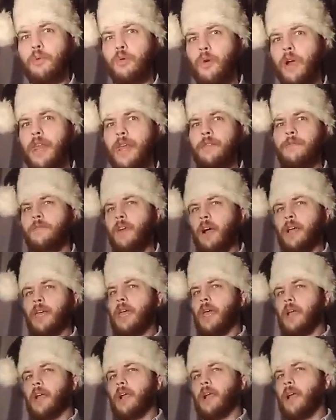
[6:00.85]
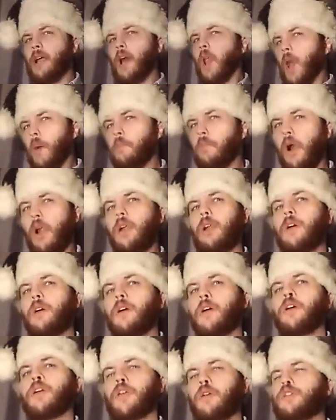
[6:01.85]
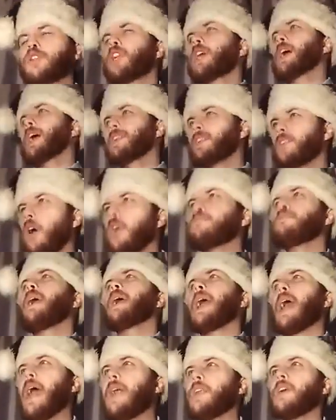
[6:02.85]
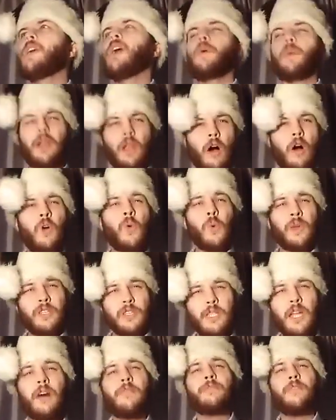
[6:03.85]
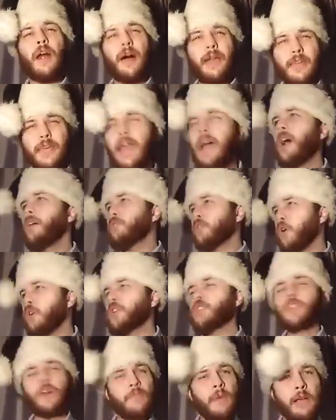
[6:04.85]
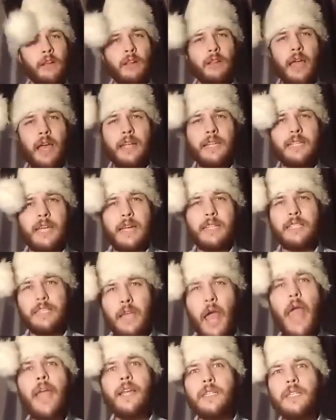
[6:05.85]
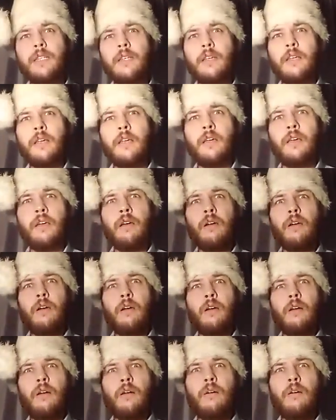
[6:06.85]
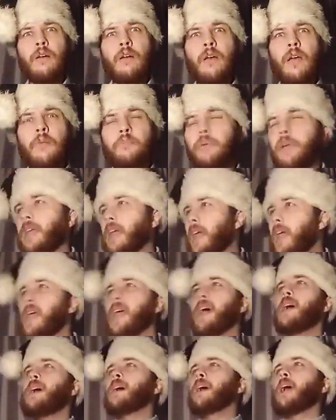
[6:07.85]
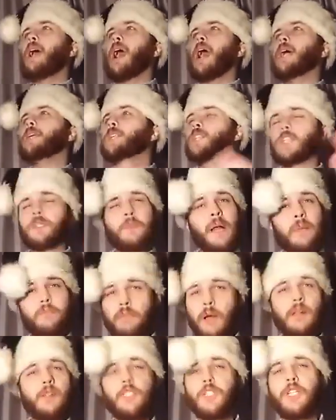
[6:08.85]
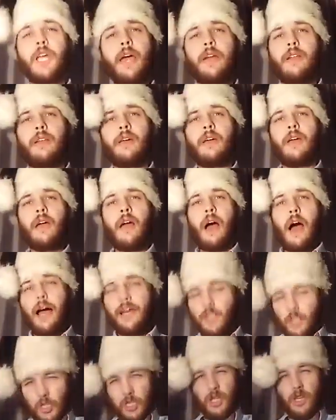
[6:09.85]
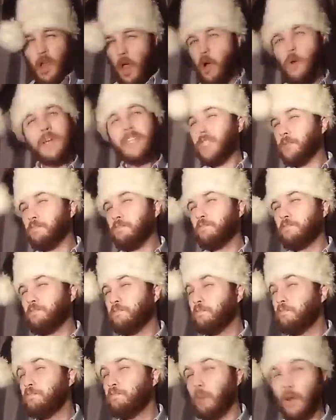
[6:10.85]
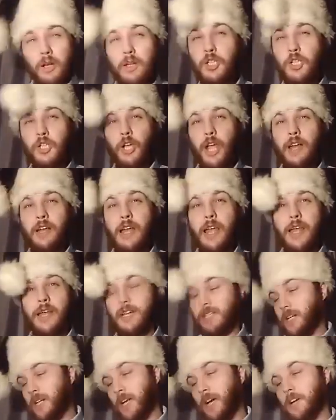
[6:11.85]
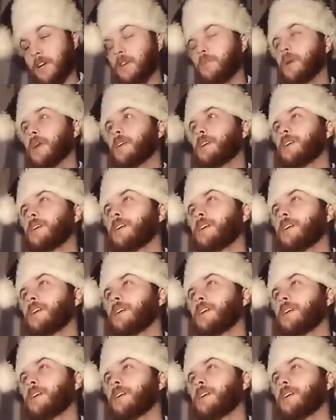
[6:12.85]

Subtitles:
pretty fucking gullible. Usually I'll nod my head and go along with stuff like, yeah, of course John Michael Kelly's had sex. But here, I just smell bullshit. I just know it's bullshit, ladies and gentlemen.